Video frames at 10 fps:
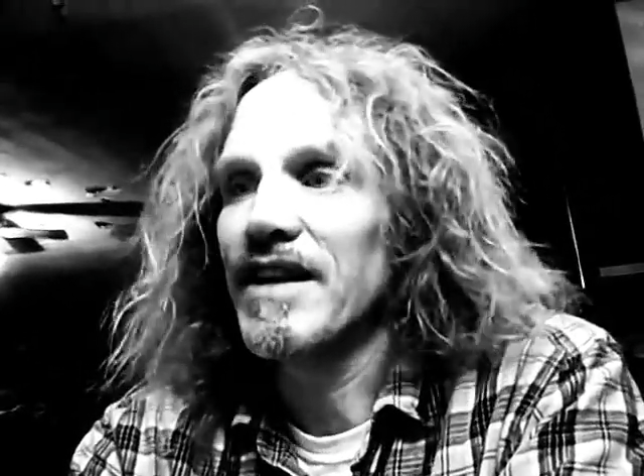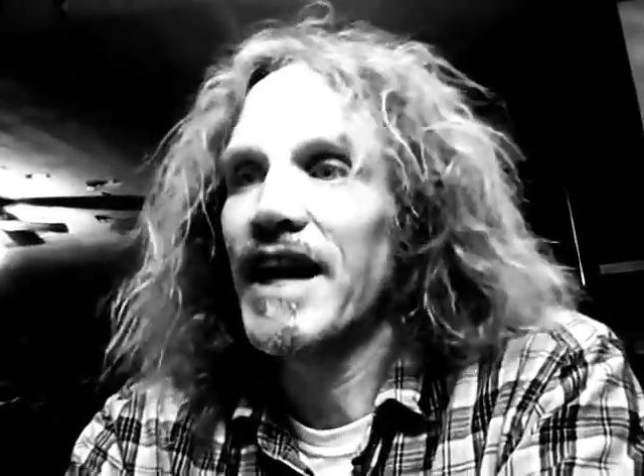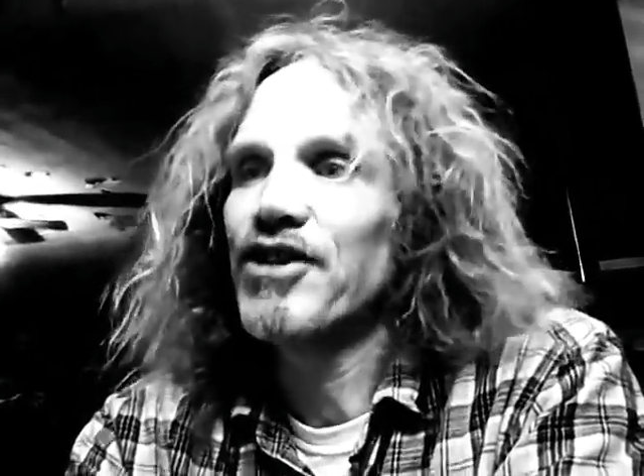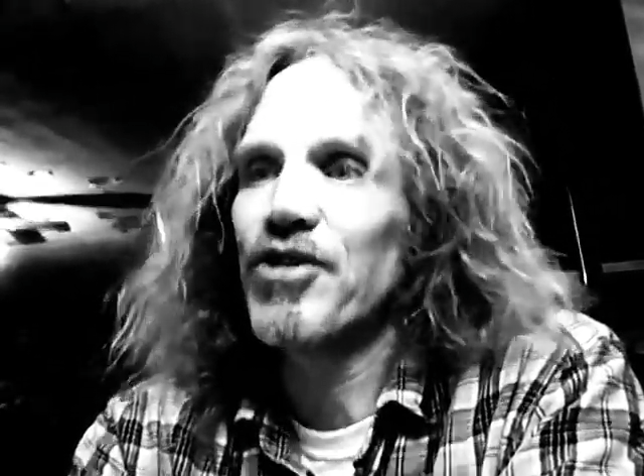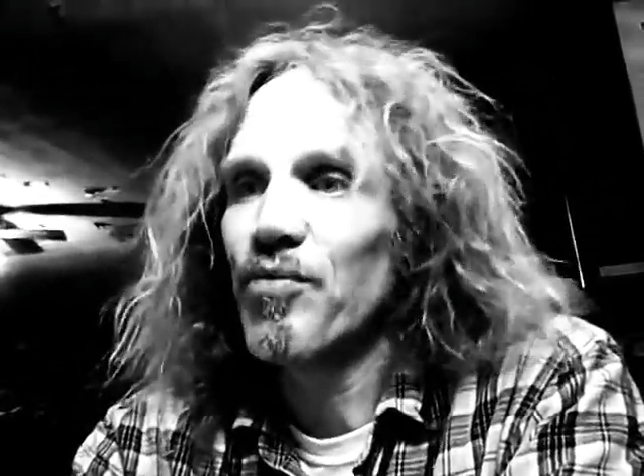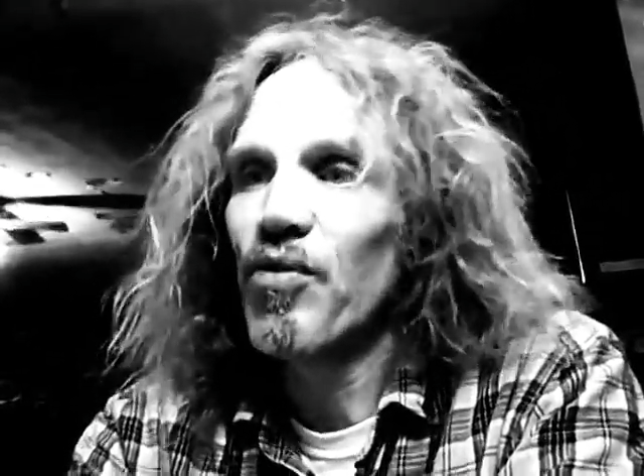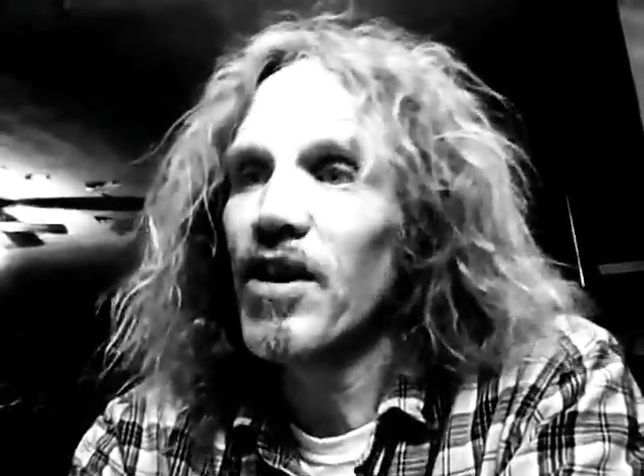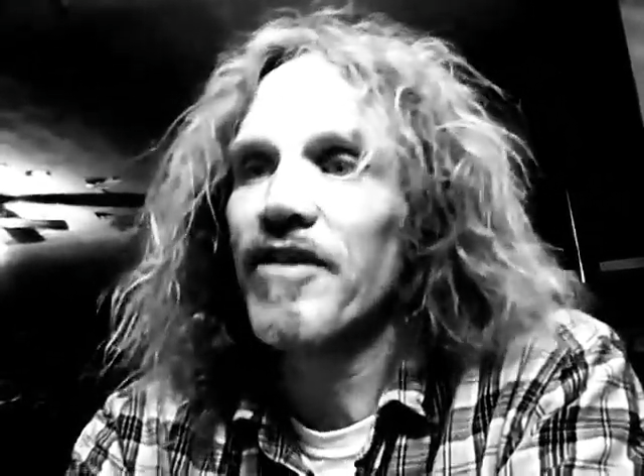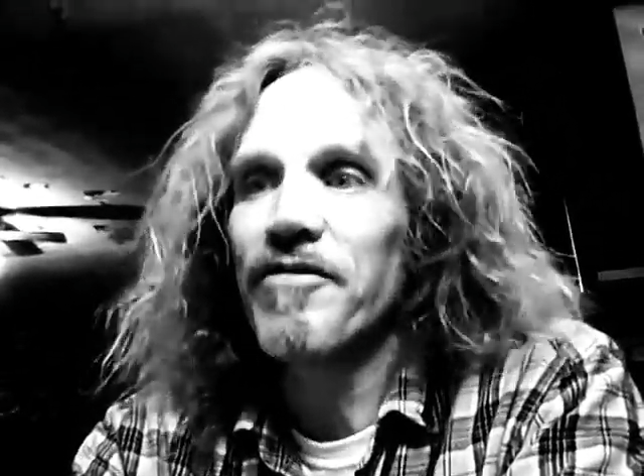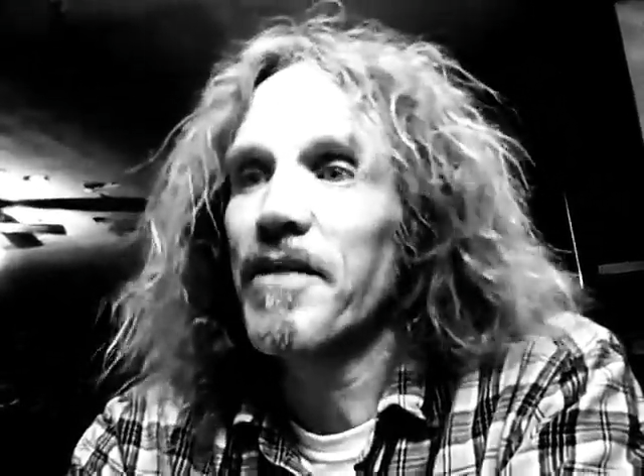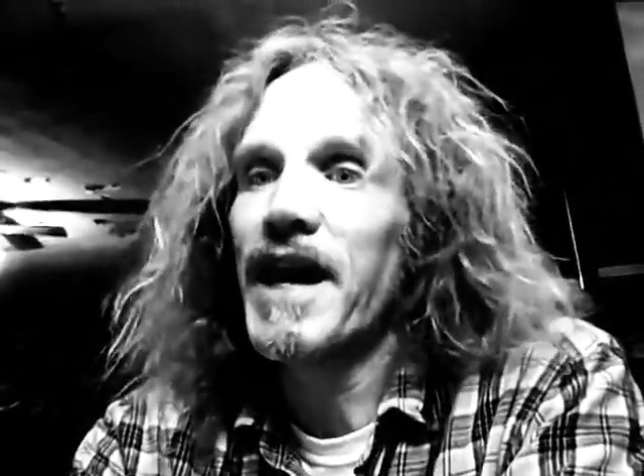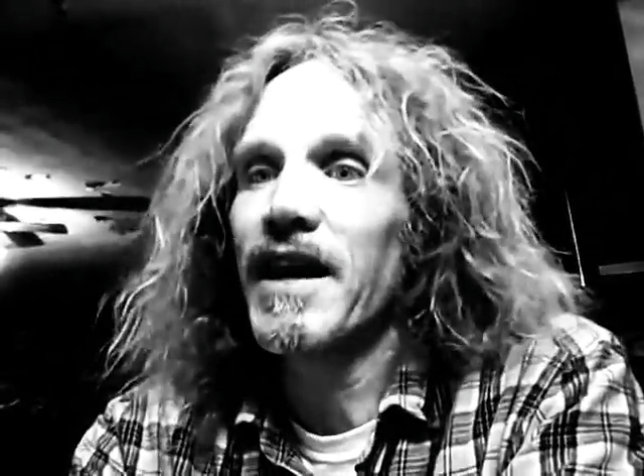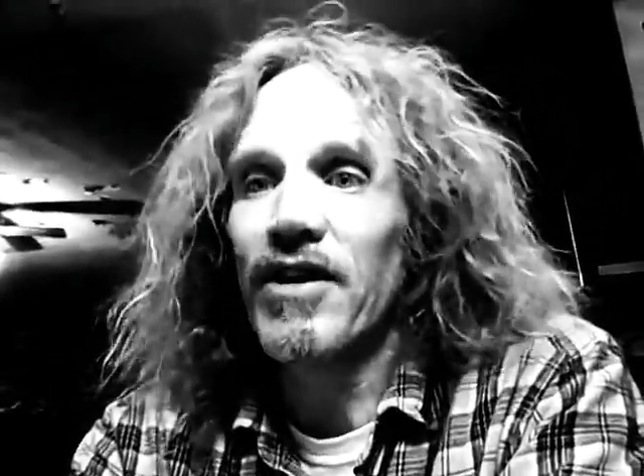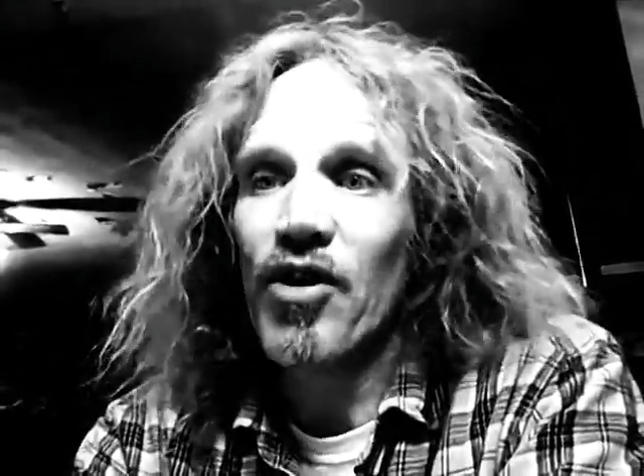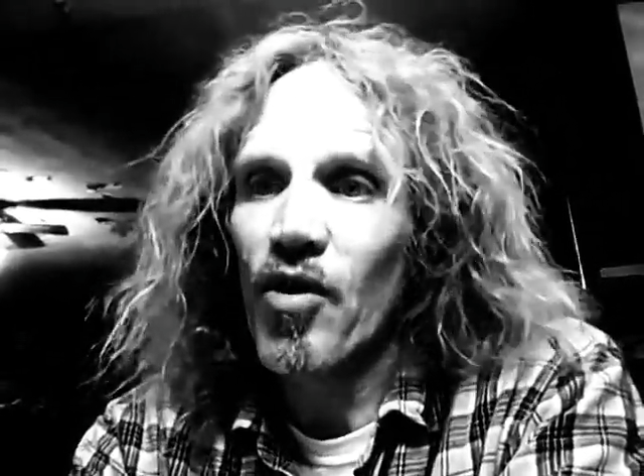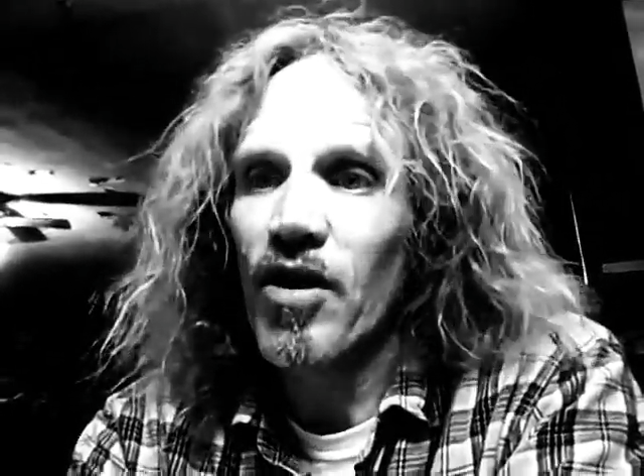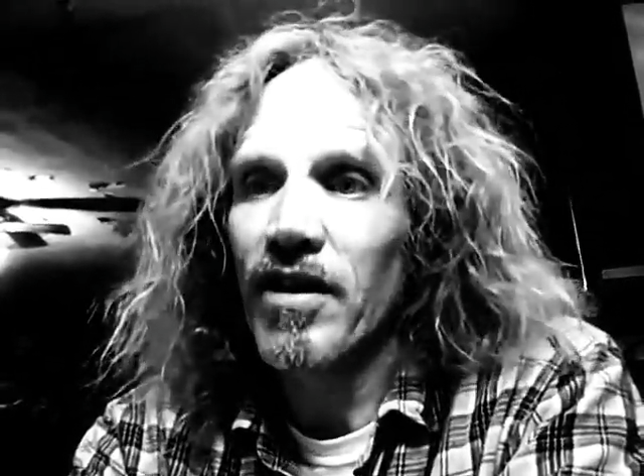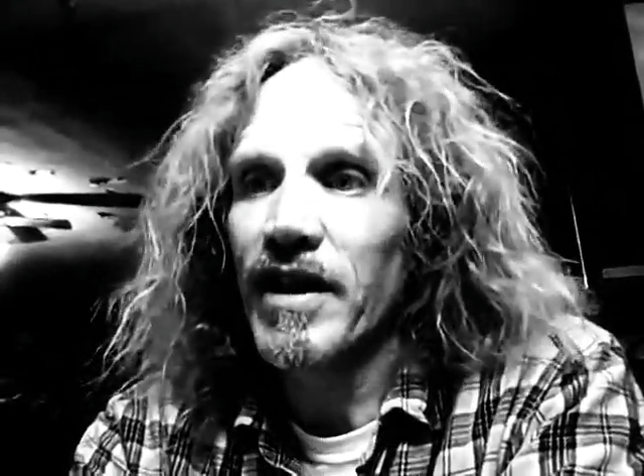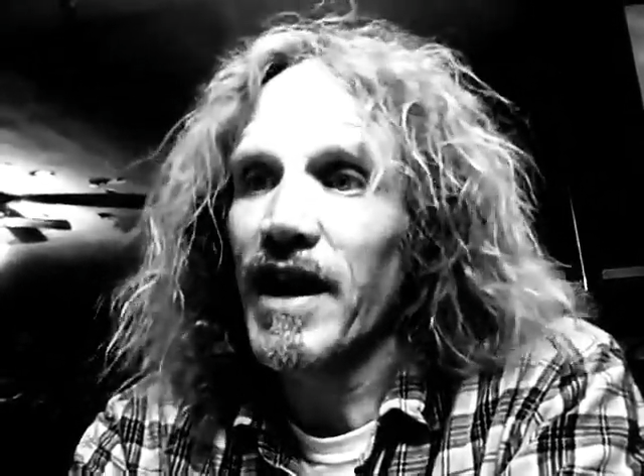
nature would have made a court